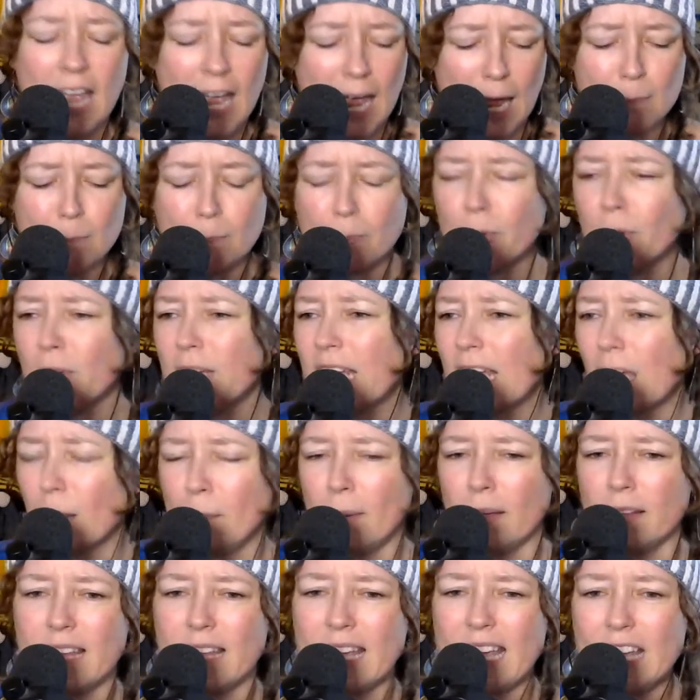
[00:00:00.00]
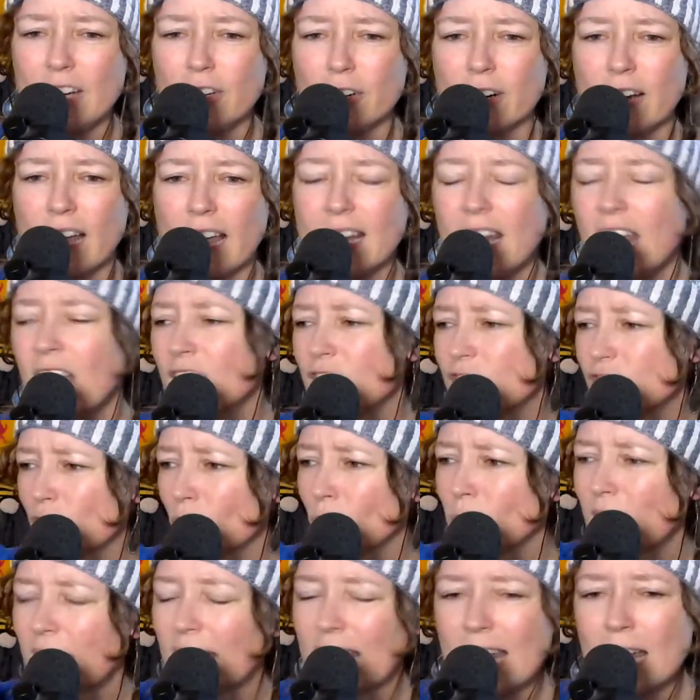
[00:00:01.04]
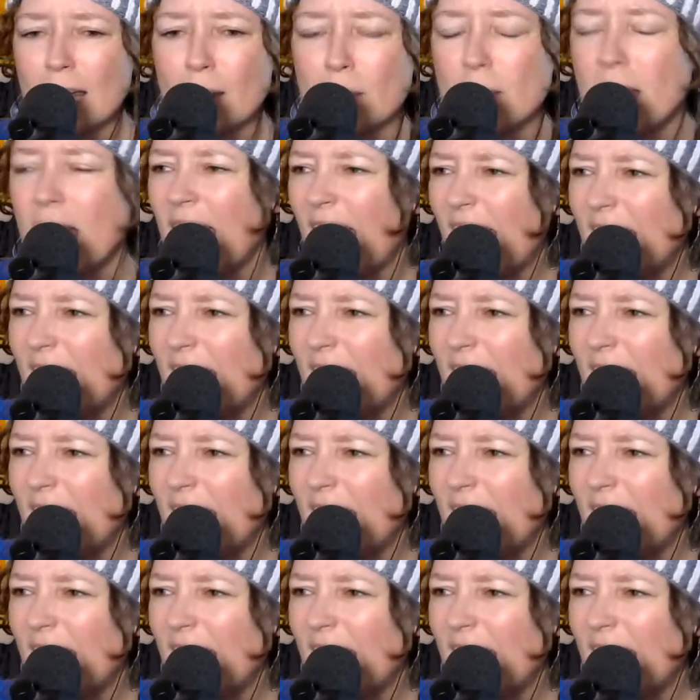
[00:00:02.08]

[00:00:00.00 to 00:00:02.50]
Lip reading: and putting up on the internet so that him